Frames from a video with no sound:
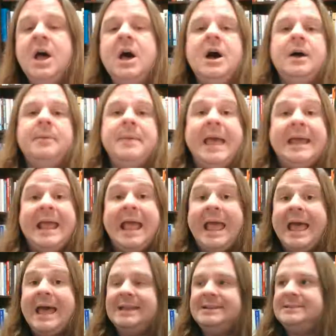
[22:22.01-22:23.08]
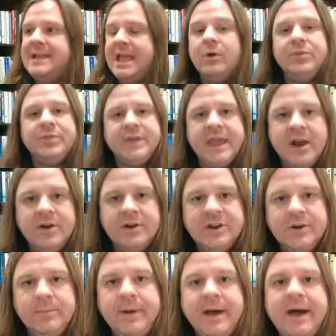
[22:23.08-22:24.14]
had health care
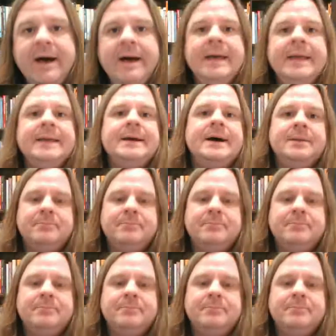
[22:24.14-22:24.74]
nearby,